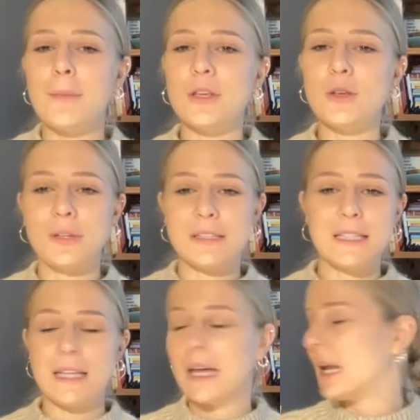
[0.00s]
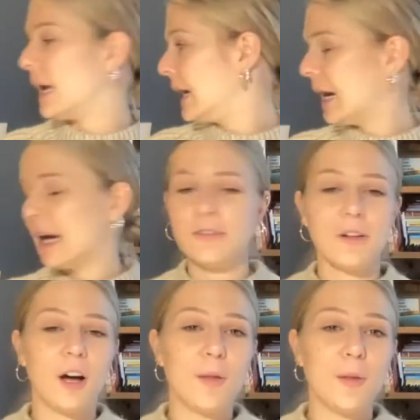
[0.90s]
you can see that I have
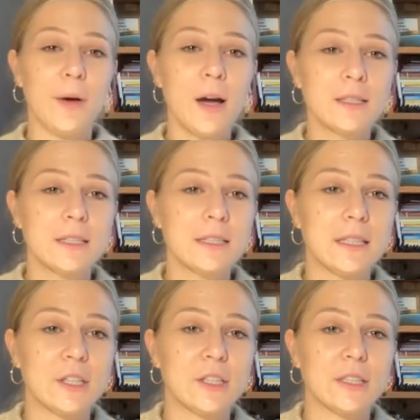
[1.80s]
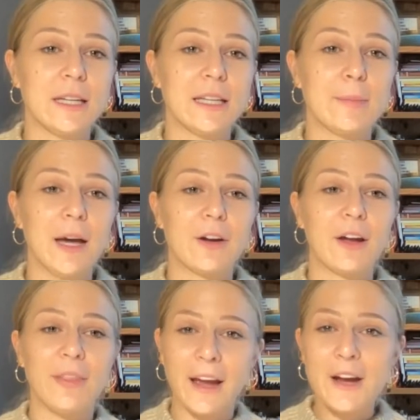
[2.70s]
all the boxes that are sitting in the
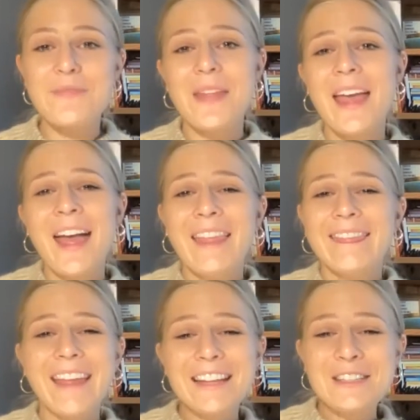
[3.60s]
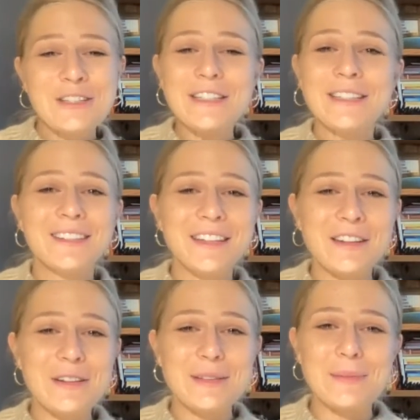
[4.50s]
background there. That's just,
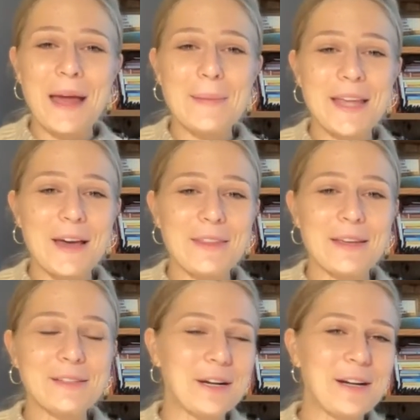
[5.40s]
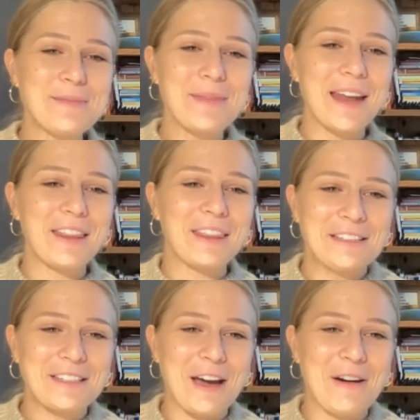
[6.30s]
sometimes how things are and how
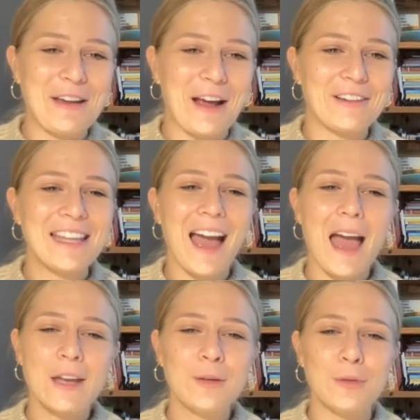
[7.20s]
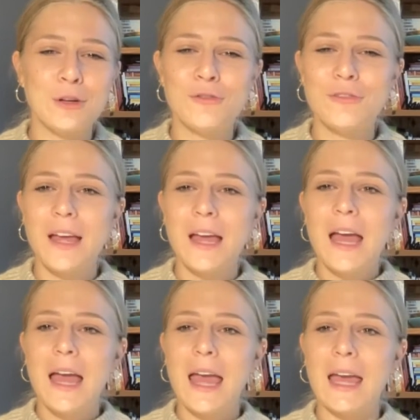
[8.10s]
things go. And I was like, I could move
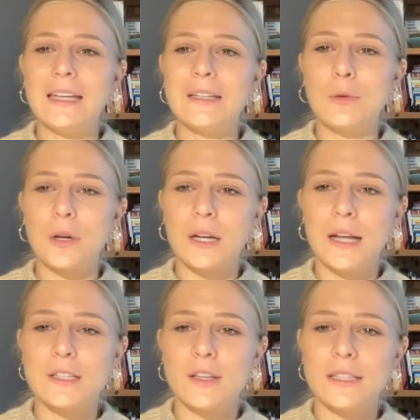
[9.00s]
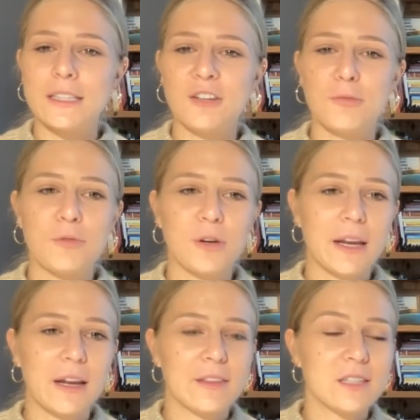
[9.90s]
and organize all this stuff before
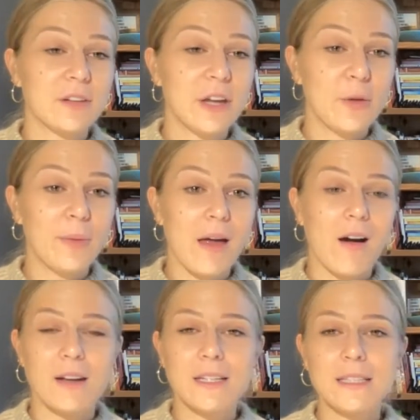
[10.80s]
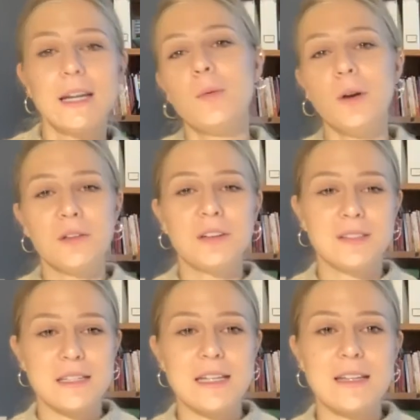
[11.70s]
getting on this video. But honestly, I want you to
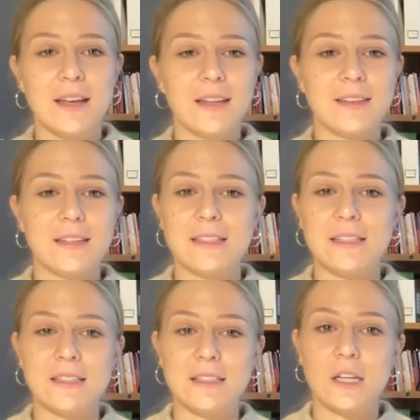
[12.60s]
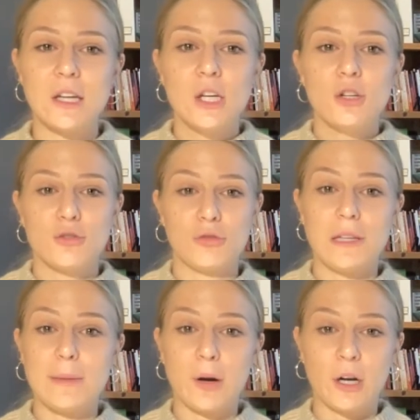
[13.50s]
see that this is
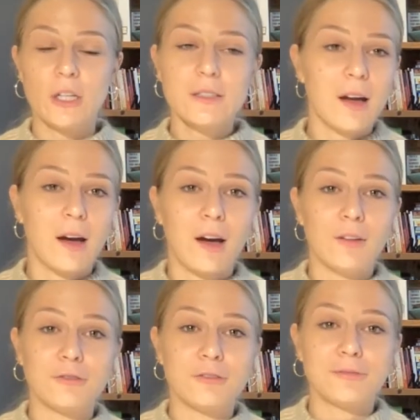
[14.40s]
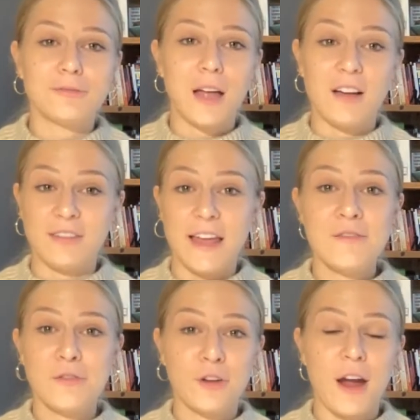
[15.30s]
truly part of
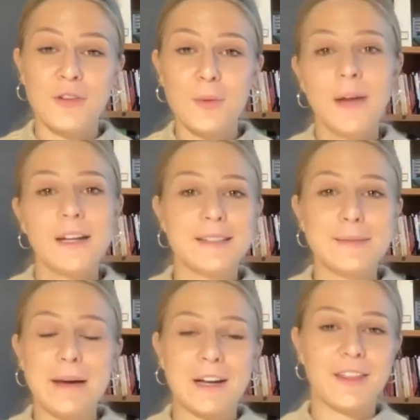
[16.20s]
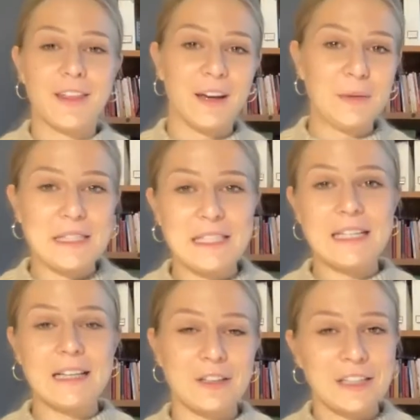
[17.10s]
life for everyone. It doesn't matter that I was a
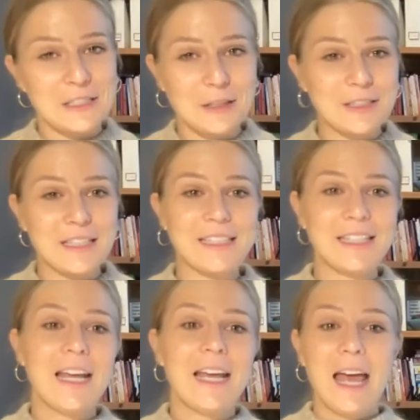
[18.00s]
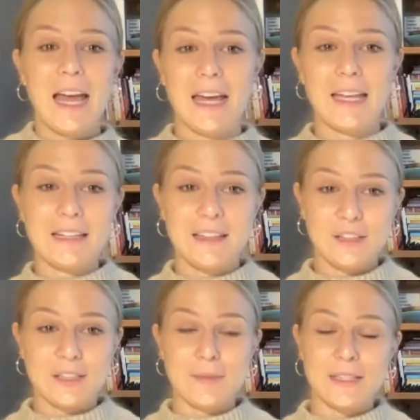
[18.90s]
declutter consultant and
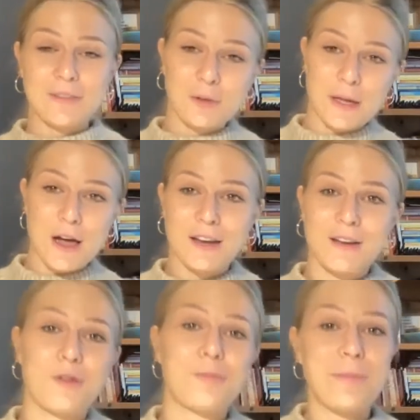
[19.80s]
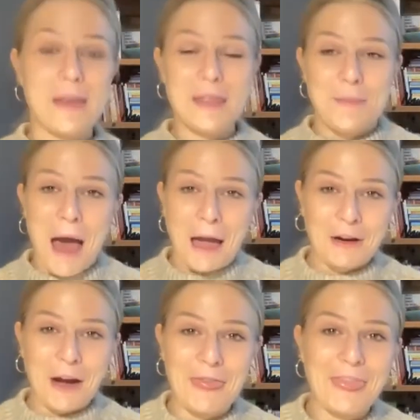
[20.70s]
there's some stuff going on in the
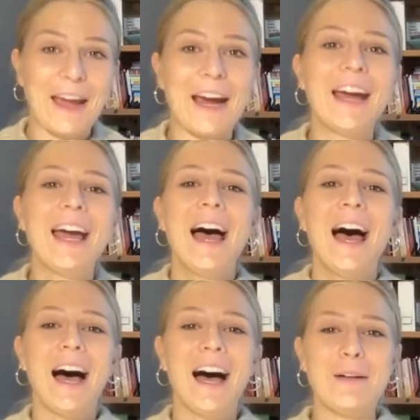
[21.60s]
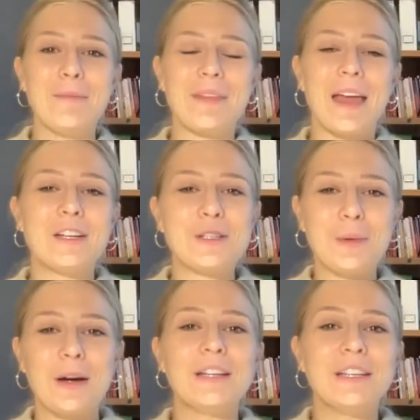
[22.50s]
background there. I just
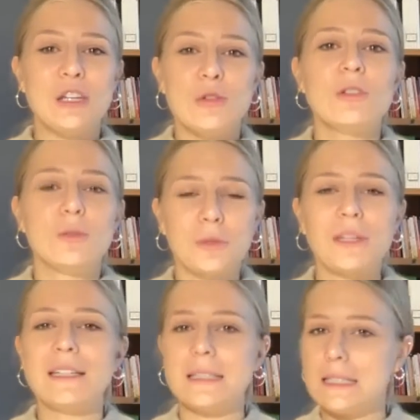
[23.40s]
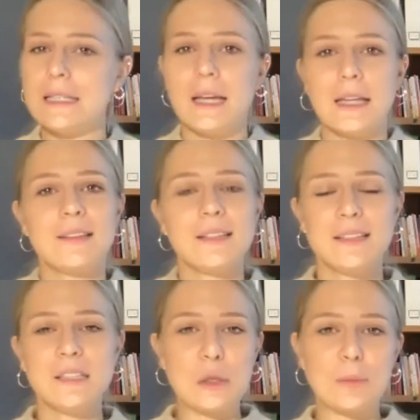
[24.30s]
want you to really see that this
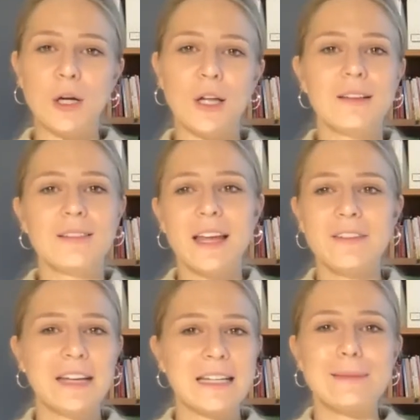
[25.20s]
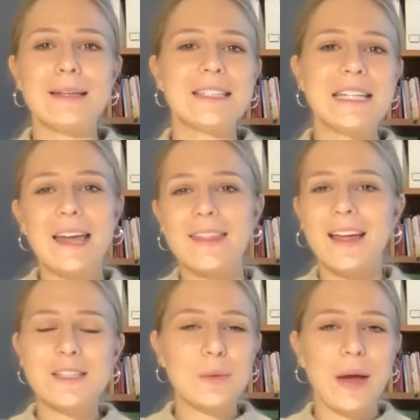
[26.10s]
is normal. Life gets messy.
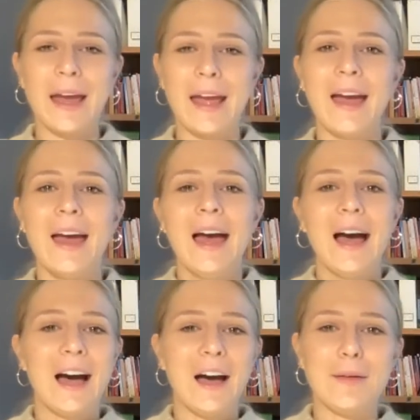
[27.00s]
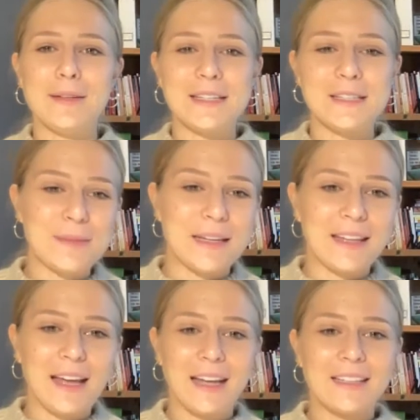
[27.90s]
That's okay. It doesn't mean
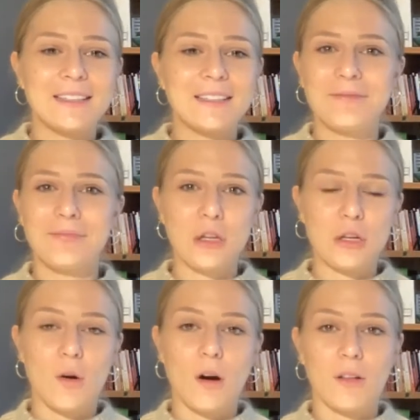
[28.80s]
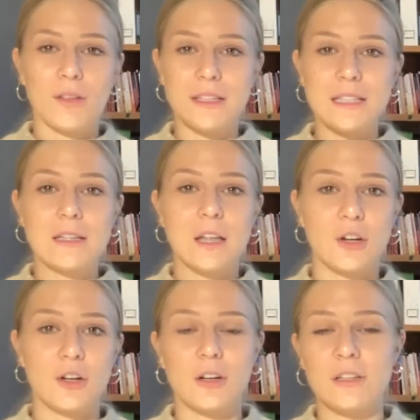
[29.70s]
that, all the
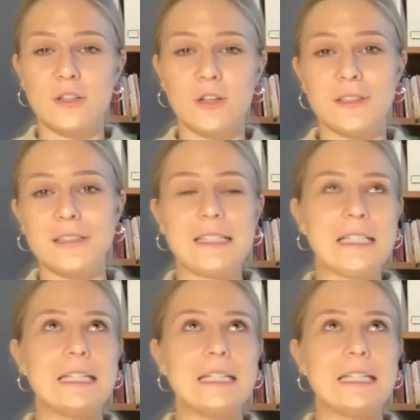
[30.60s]
declutter consulting,